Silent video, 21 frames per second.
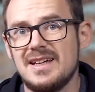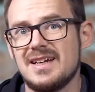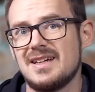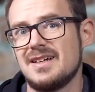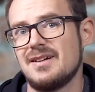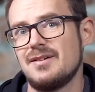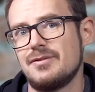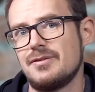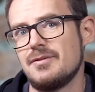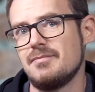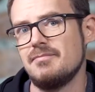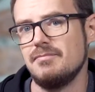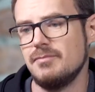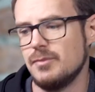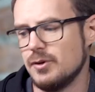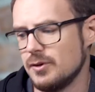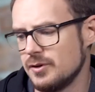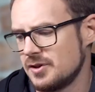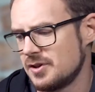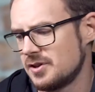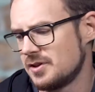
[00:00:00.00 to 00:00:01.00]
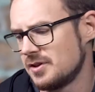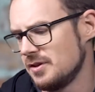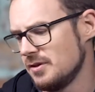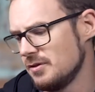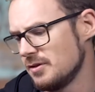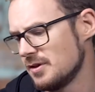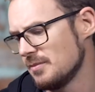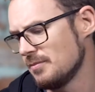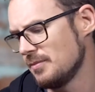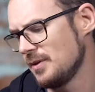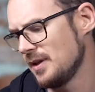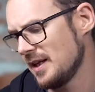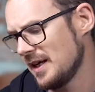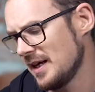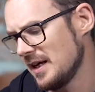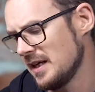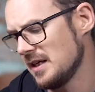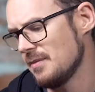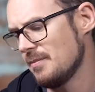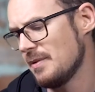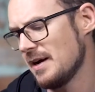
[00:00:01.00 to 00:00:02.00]
have much to
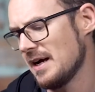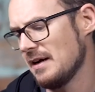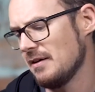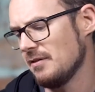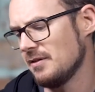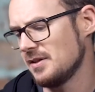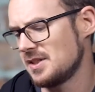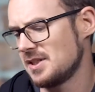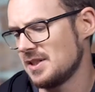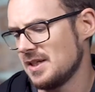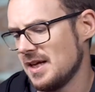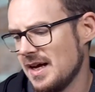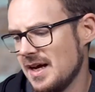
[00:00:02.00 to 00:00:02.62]
complain about.